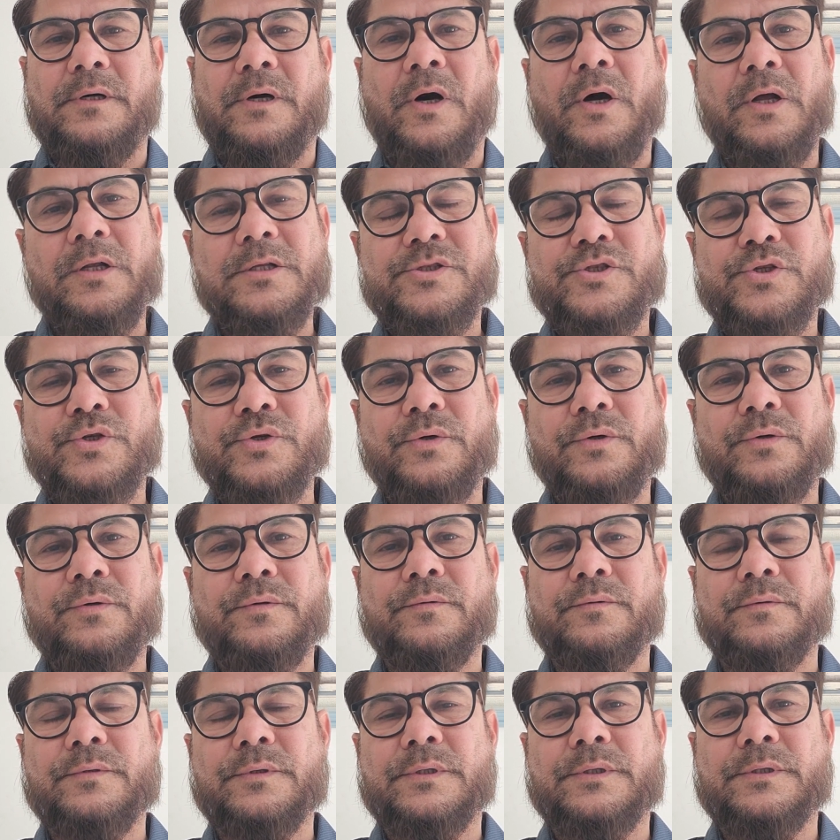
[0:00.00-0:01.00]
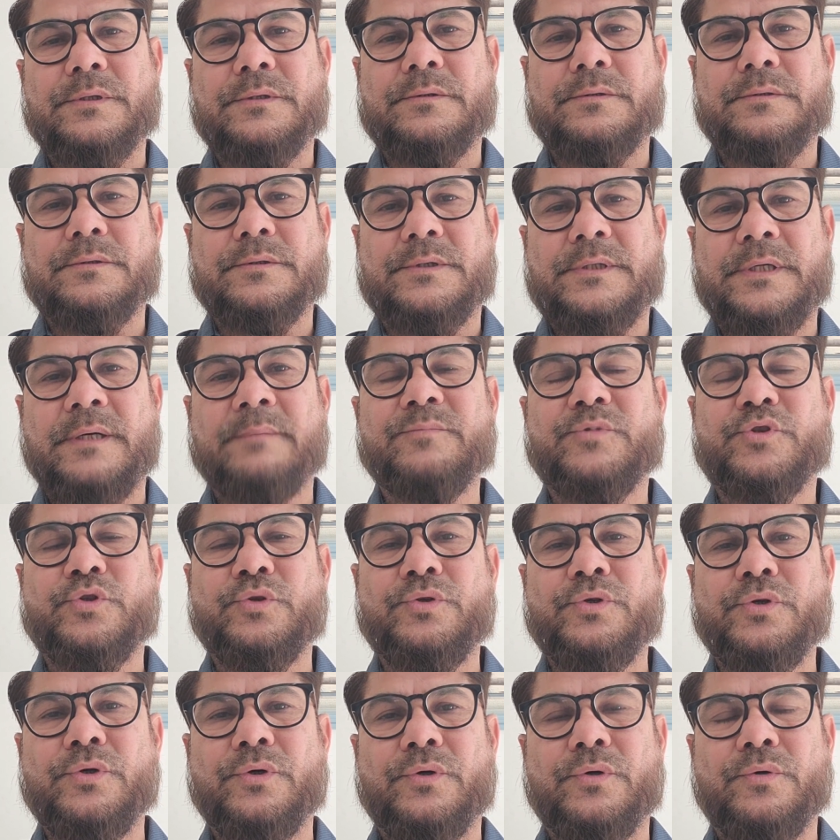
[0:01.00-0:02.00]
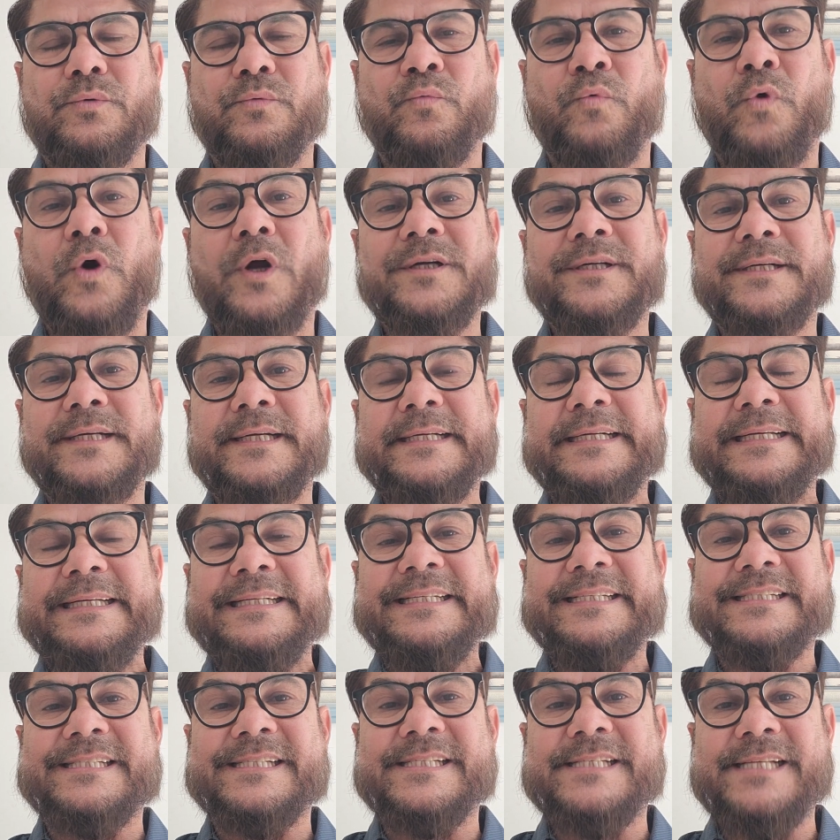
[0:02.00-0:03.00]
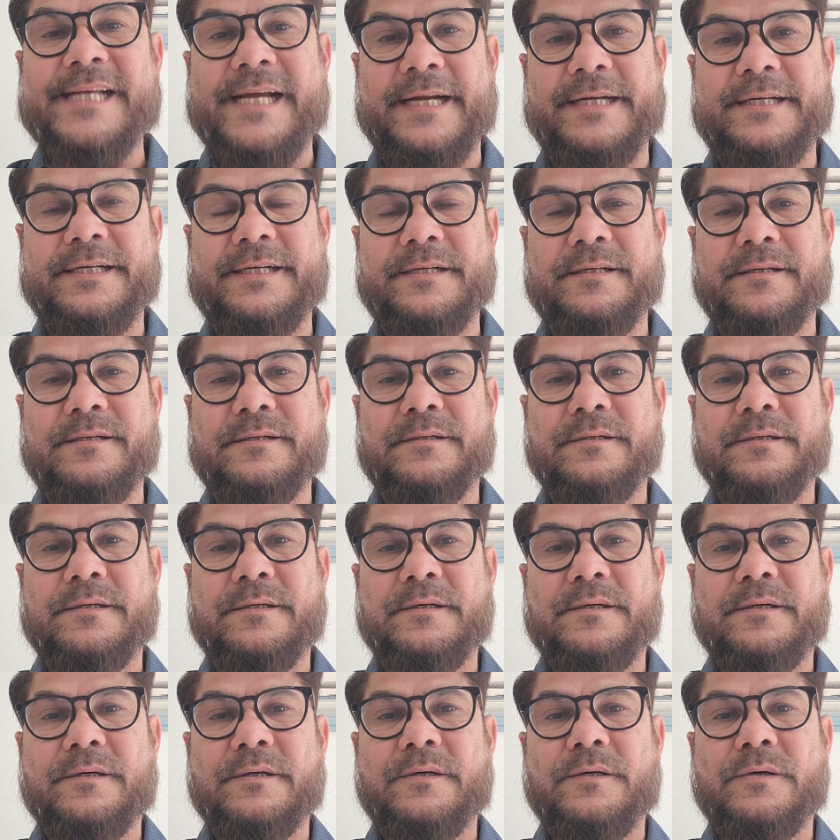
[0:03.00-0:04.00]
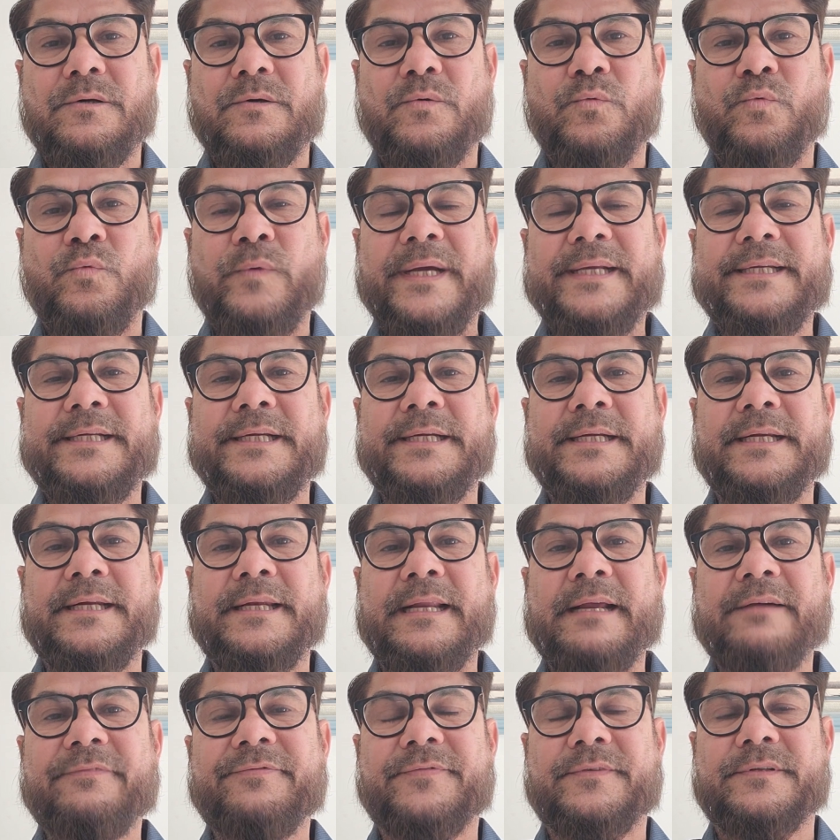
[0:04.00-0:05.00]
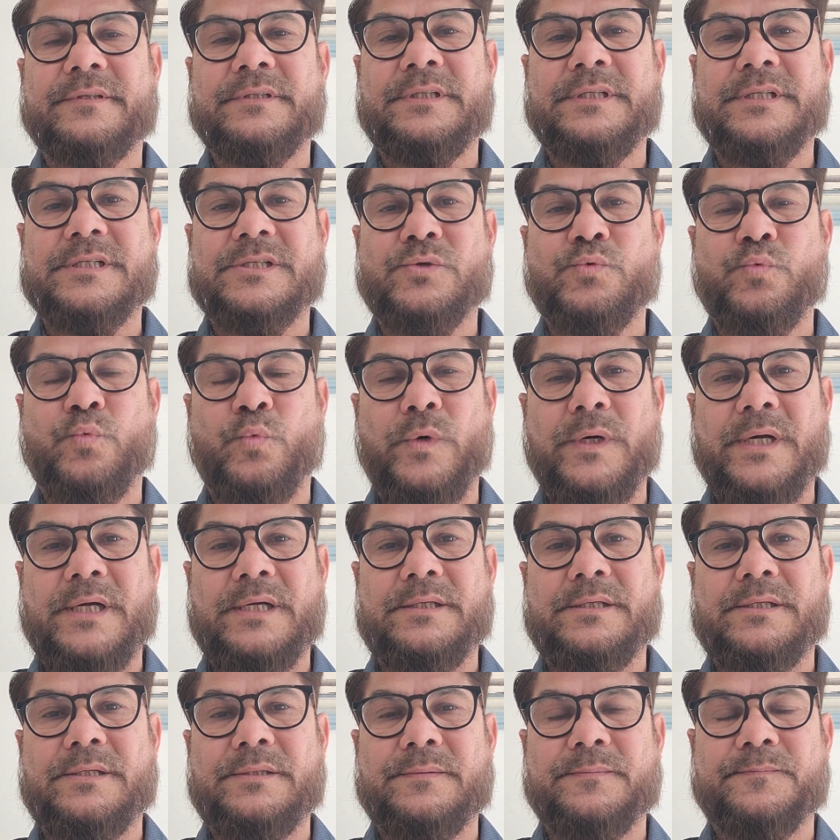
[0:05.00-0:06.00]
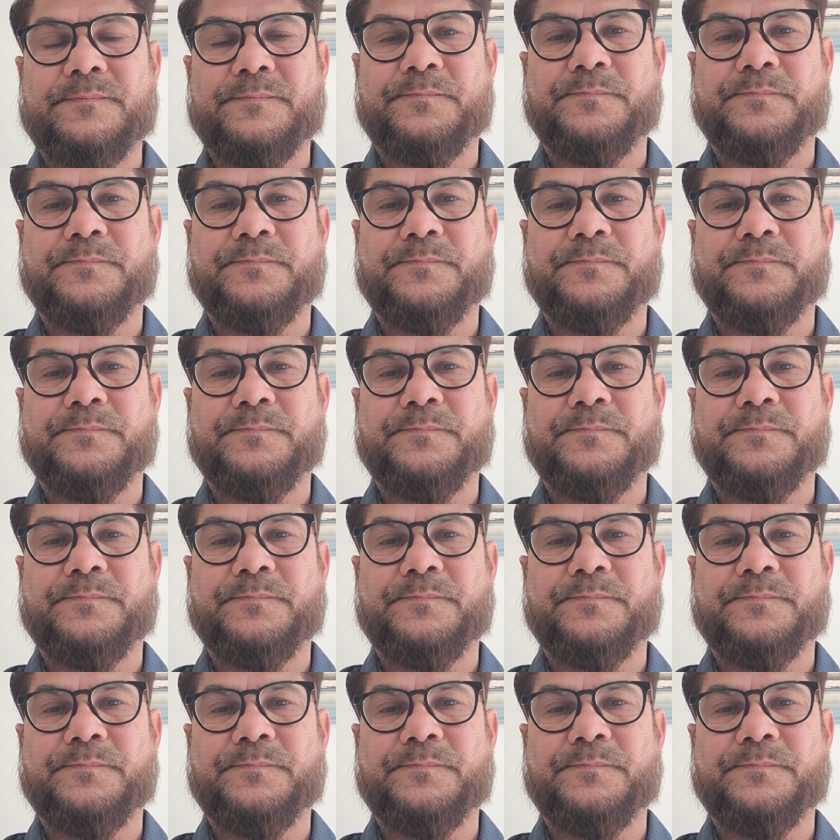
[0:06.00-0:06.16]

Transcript: also come to know what did he said when he left this world.